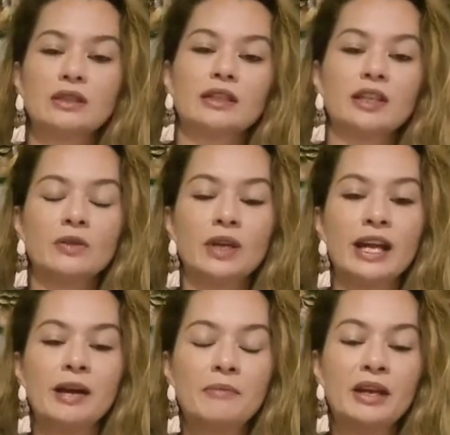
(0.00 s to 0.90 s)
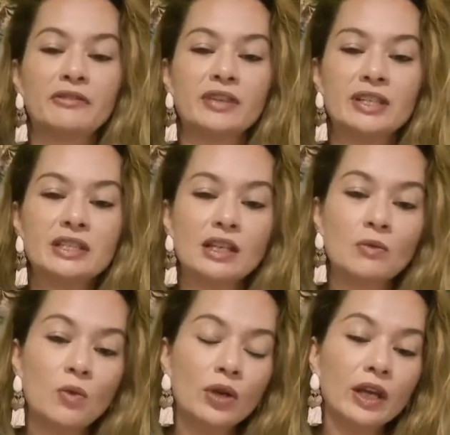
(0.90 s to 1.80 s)
that you are now manifesting
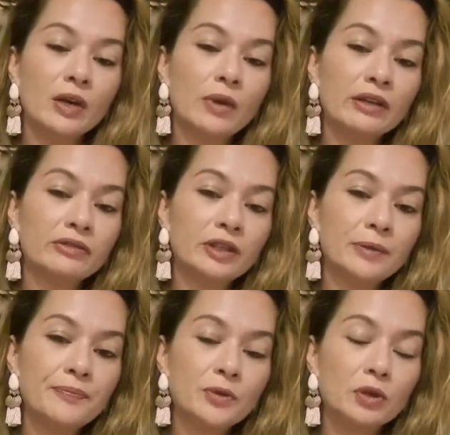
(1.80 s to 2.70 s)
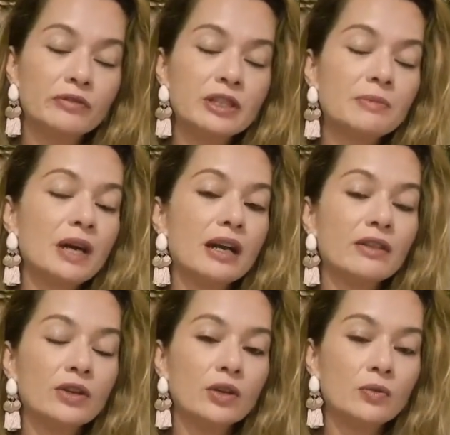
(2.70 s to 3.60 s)
and walking away from, or if it's a part of
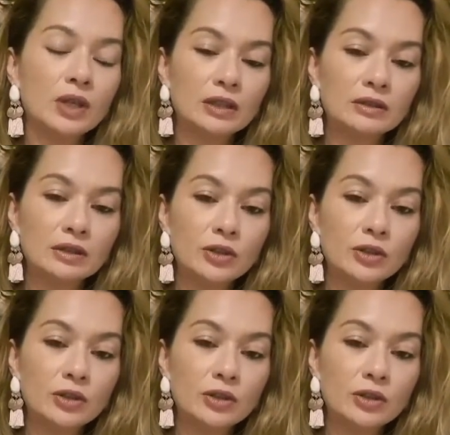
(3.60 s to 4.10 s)
a new one.